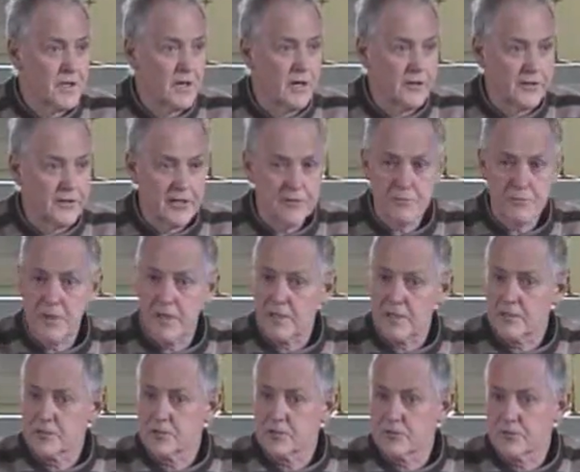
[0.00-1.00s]
RAF
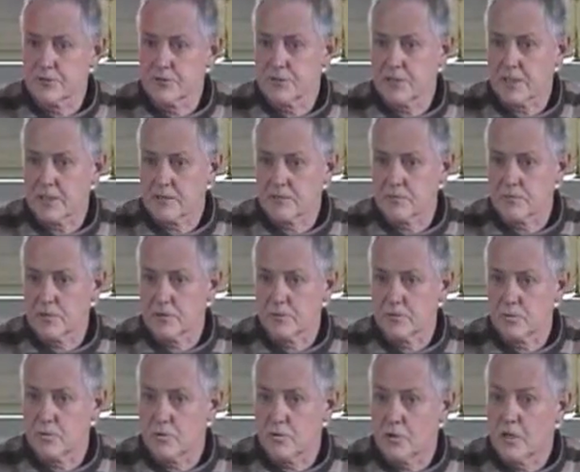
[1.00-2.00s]
pilots during the Second
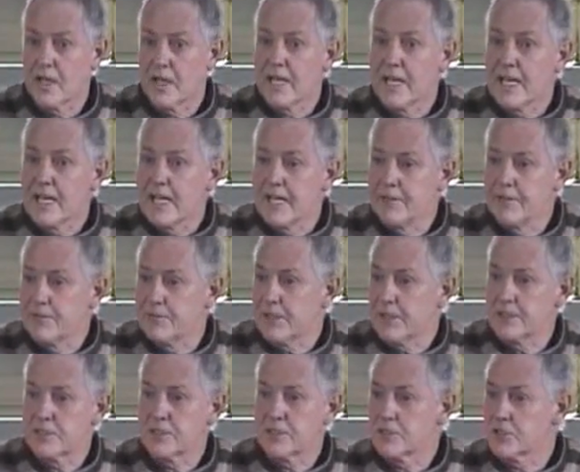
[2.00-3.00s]
World War
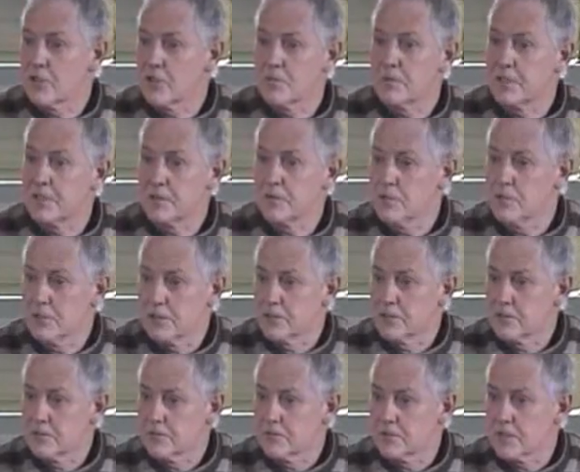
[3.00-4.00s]
invented so many
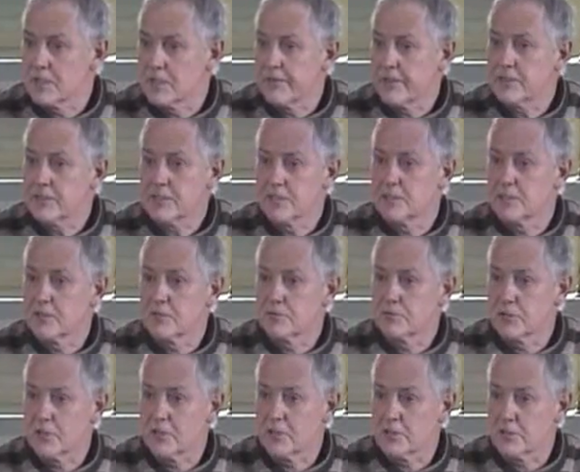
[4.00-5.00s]
words. They invented their
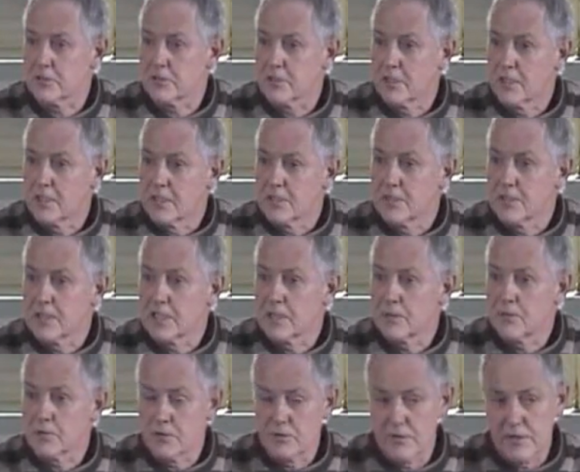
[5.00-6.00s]
own jargon.
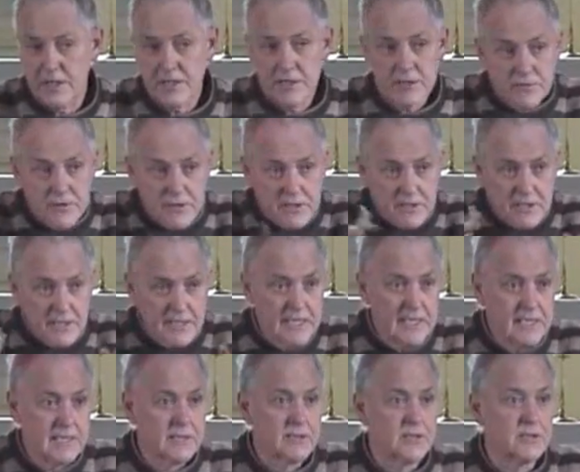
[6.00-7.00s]
They were on the edge of things. They
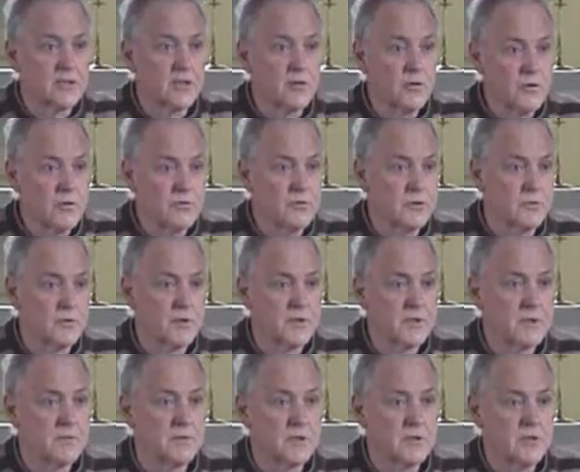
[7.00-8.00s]
needed to know who was
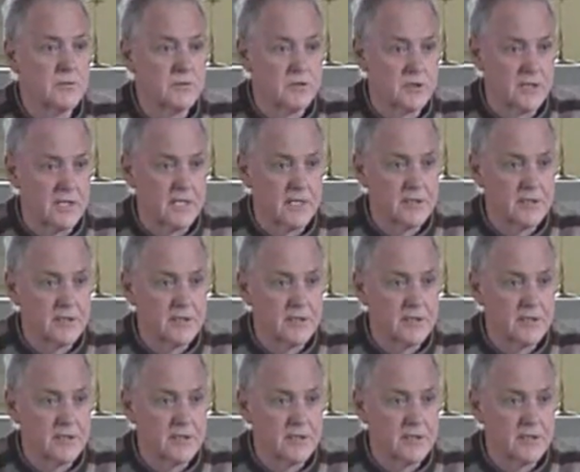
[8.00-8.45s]
with them and who was